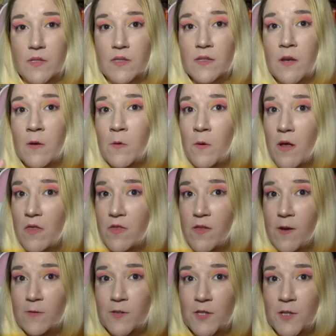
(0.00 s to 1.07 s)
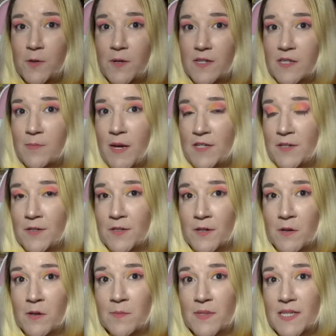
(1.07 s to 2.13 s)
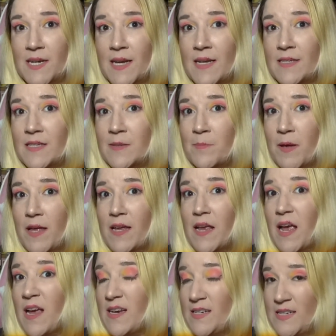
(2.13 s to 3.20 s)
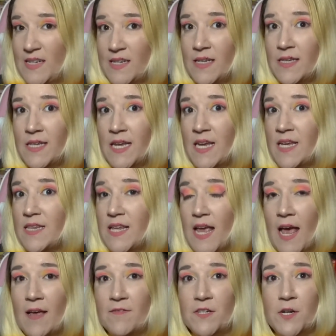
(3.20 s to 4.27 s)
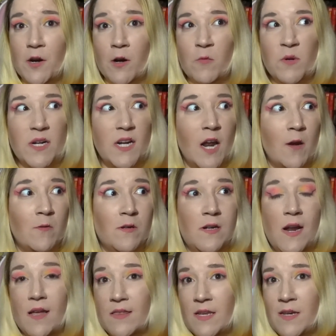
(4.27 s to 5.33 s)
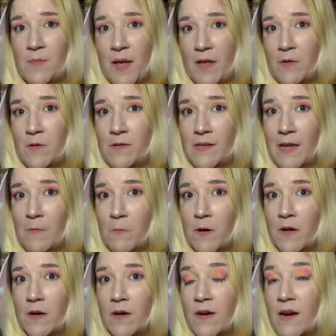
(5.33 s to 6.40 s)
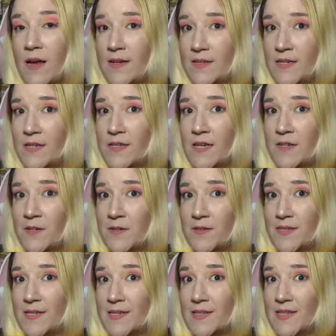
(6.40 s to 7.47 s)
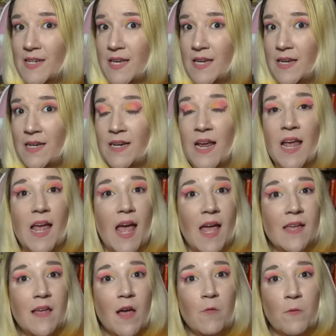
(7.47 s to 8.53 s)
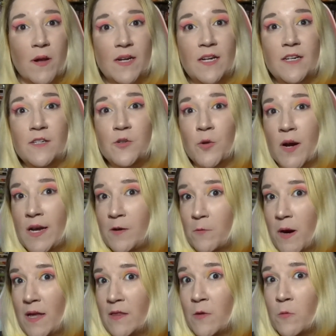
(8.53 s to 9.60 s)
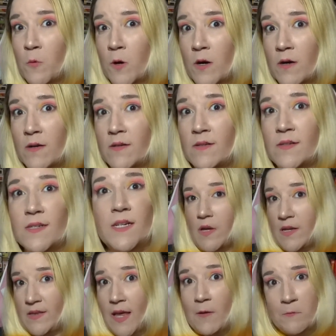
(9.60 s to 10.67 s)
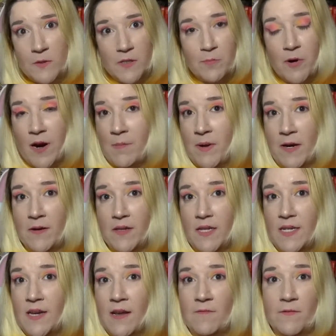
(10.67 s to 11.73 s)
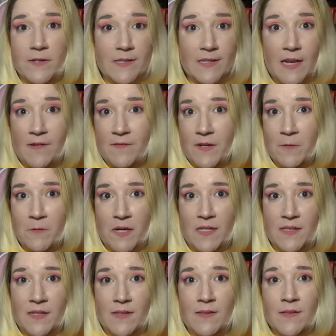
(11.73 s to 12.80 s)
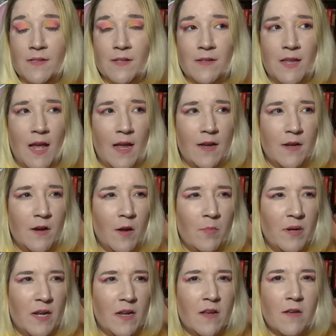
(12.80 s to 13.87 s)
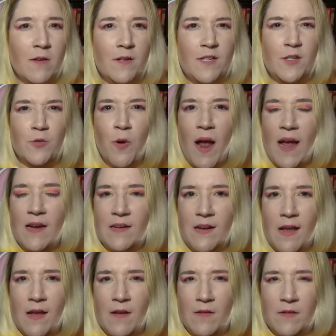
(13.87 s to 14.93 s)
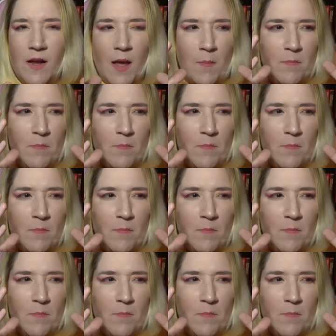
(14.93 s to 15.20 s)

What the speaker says: So those two are a special circumstance, but ideally the Avatar would know nothing about who they were until they turned 16 and got ready to train around the world. And that was primarily done for safety reasons so that nobody could track down a